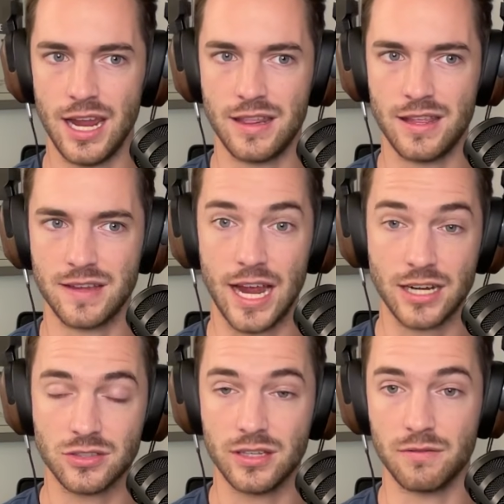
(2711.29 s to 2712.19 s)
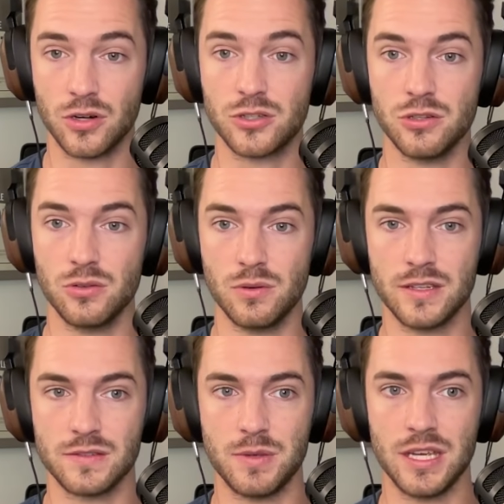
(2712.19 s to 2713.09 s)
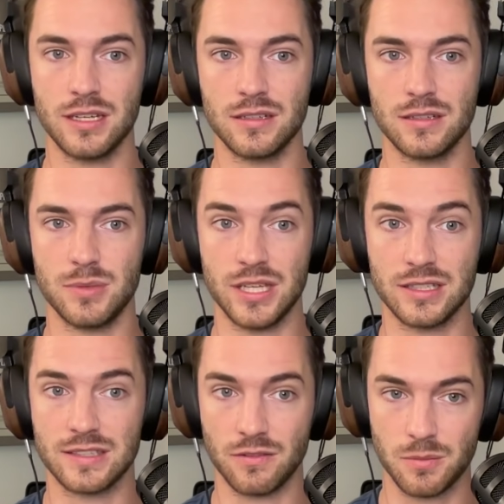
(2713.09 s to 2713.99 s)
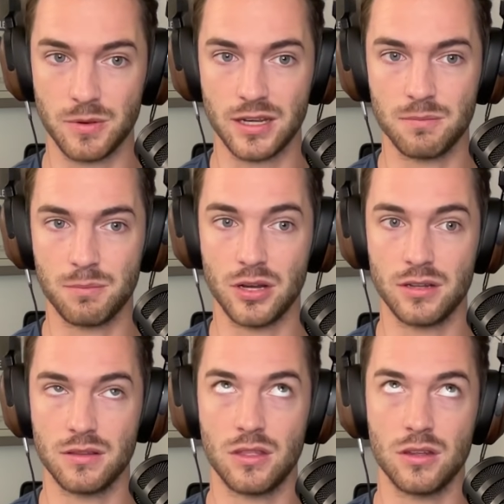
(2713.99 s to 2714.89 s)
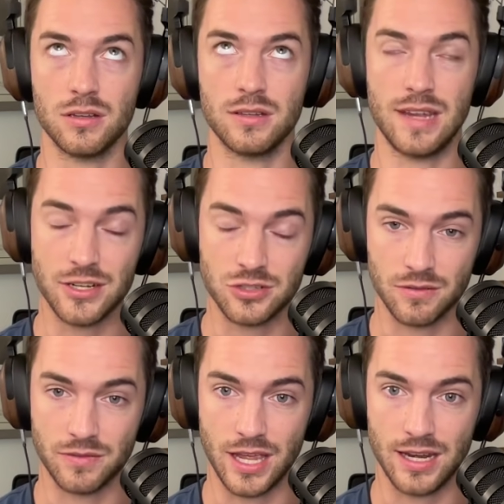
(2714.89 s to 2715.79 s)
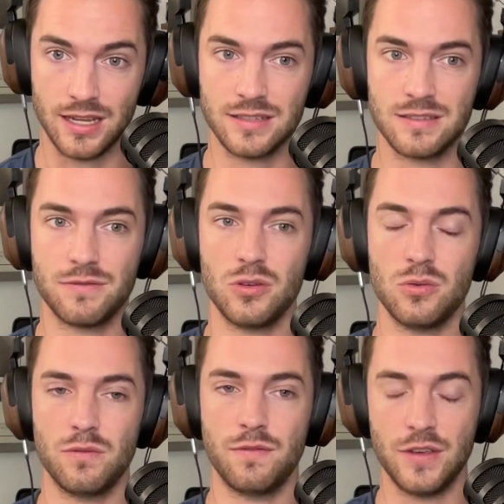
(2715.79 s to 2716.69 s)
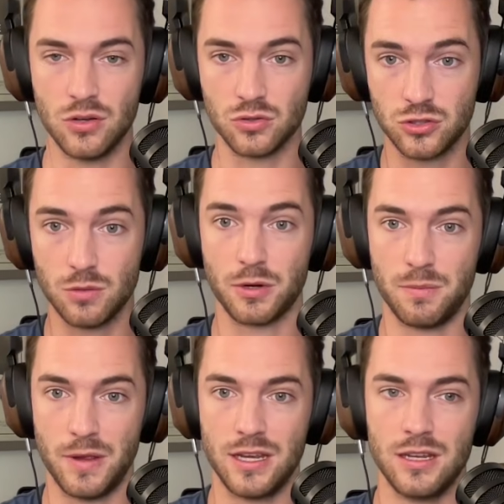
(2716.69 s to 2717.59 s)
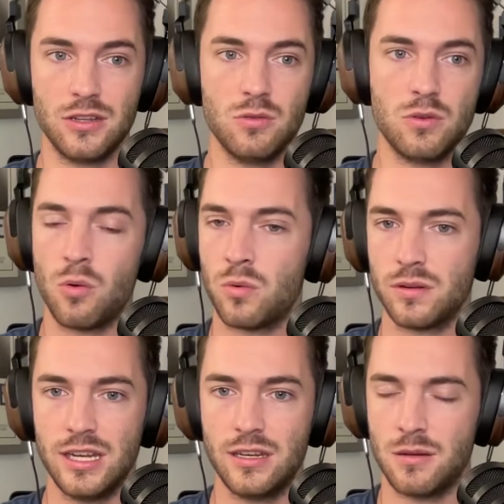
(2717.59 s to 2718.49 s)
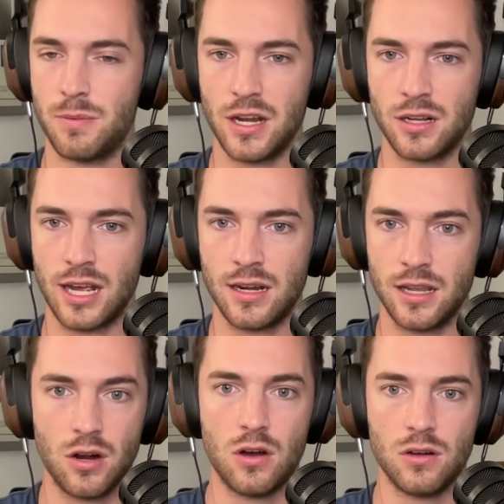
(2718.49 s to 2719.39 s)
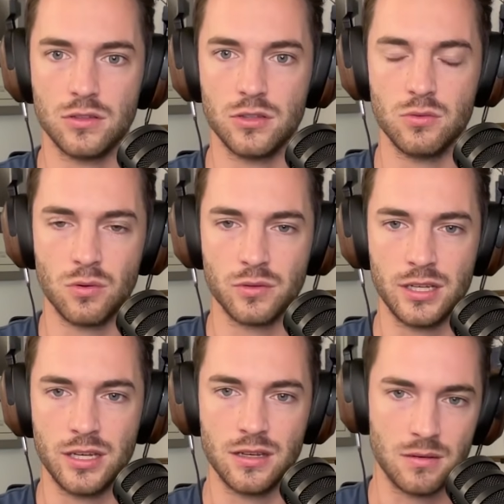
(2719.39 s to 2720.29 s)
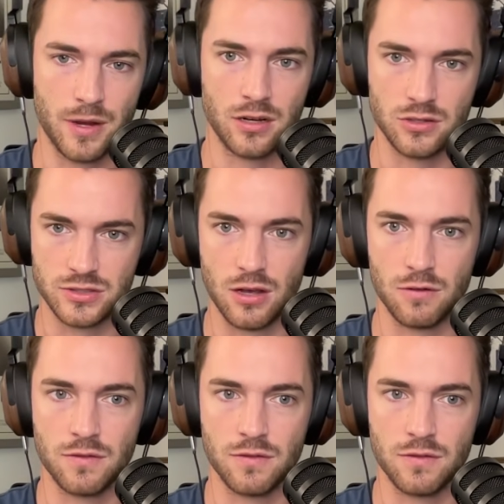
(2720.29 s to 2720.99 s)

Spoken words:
And that's actually a virtue, is being self-dependent. But the danger of that is if you feel super dependent, you don't need to depend on God at all. You only need to depend on yourself.